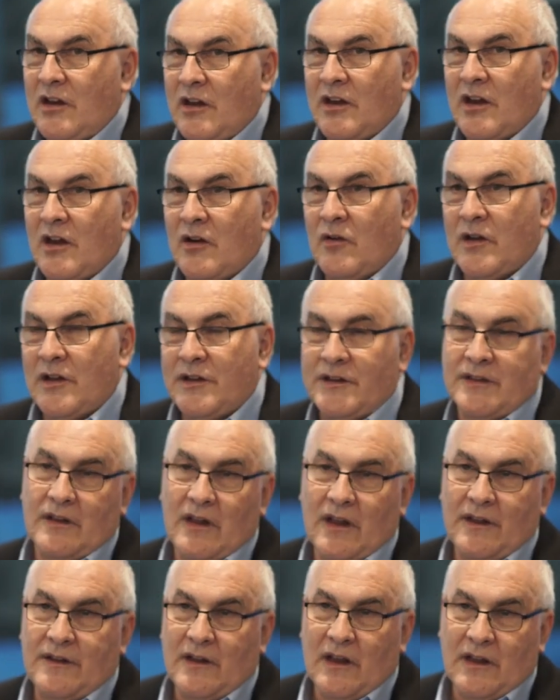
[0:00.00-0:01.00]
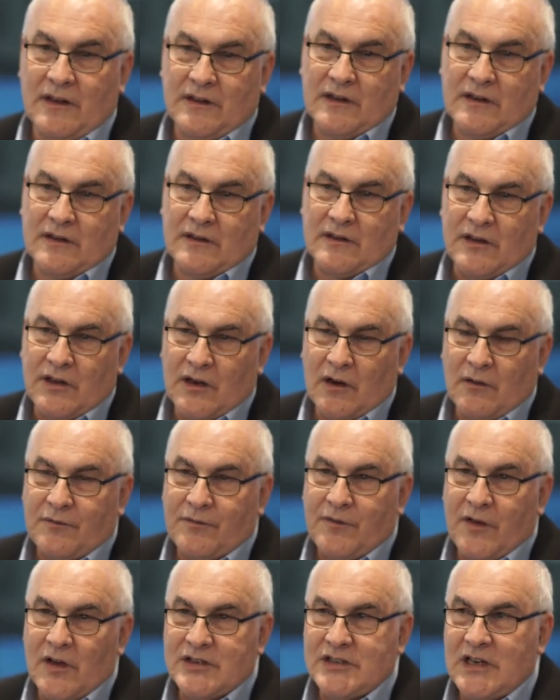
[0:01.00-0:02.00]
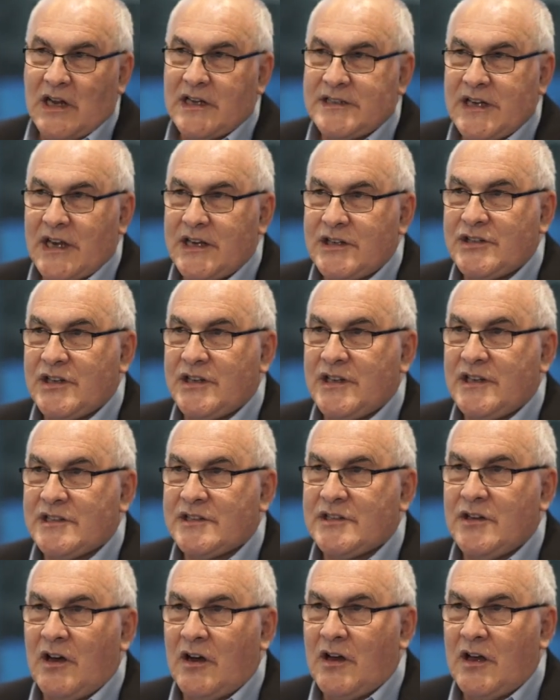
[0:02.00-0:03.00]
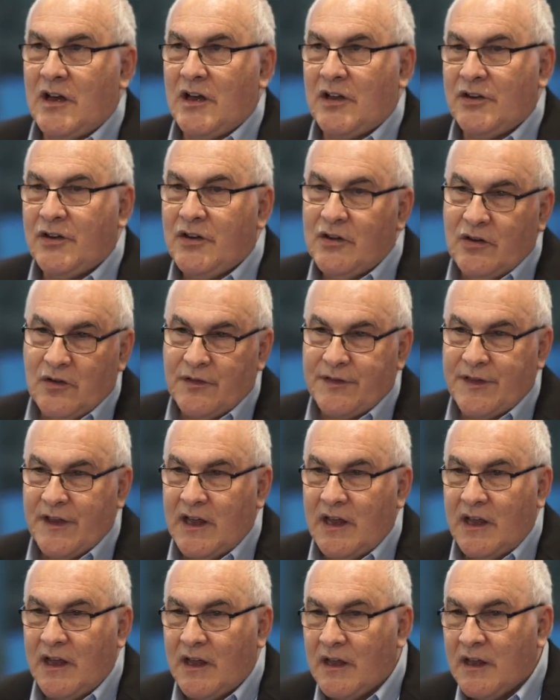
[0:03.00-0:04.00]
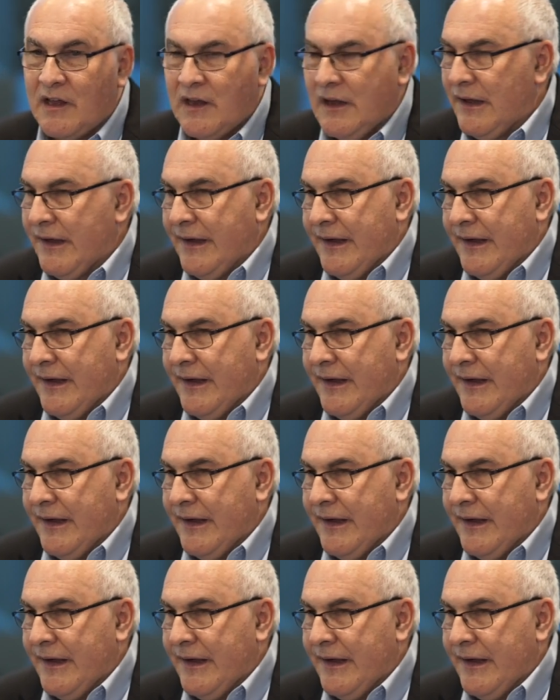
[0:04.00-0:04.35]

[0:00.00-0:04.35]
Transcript: you know, and, and, and, you know, virtualization is not a new thing.